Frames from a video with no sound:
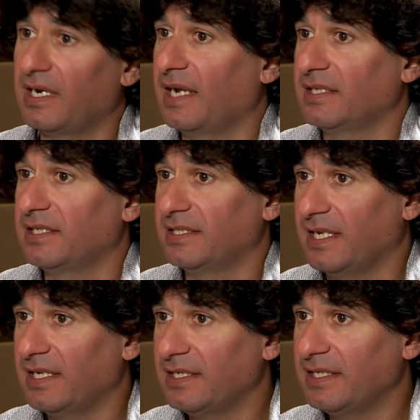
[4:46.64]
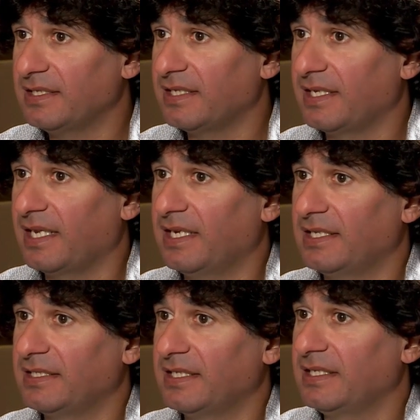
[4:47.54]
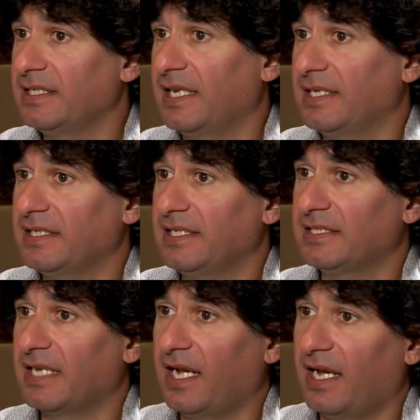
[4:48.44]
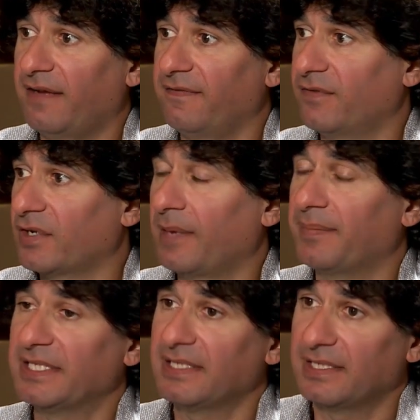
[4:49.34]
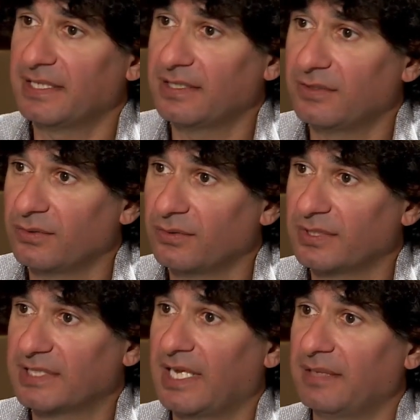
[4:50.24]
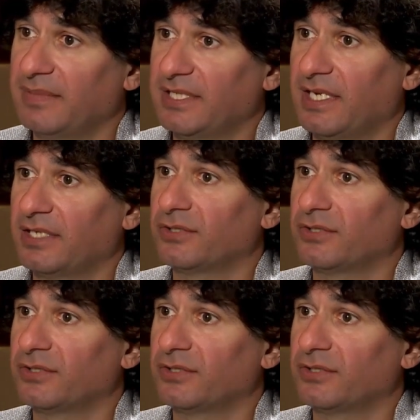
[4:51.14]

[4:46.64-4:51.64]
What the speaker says: light is LEDs, and LEDs have the capacity to send messages.